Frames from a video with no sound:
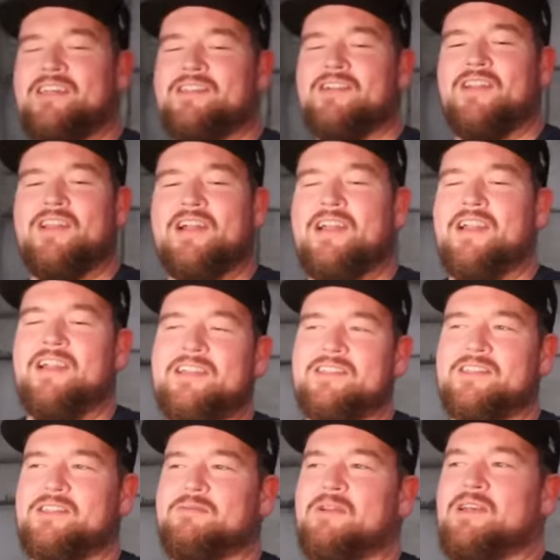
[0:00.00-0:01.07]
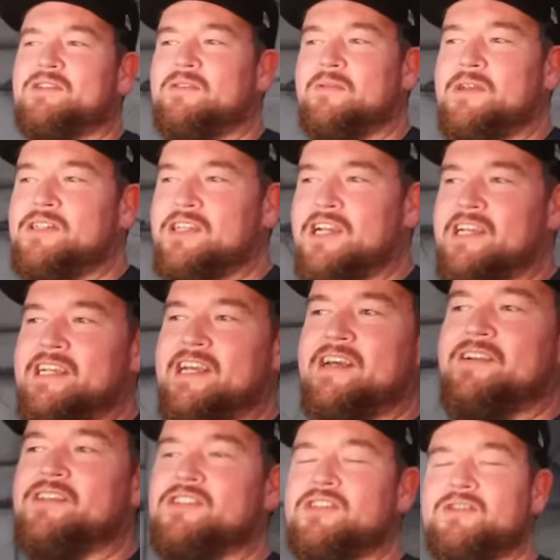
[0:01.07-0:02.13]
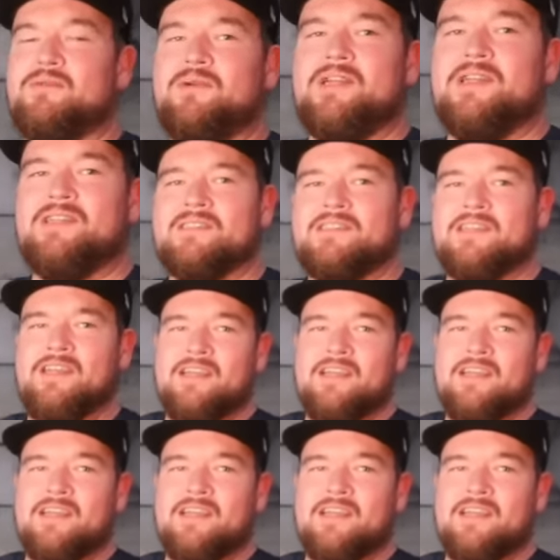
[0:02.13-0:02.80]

guys are lucky because this place will be shutting down in two weeks.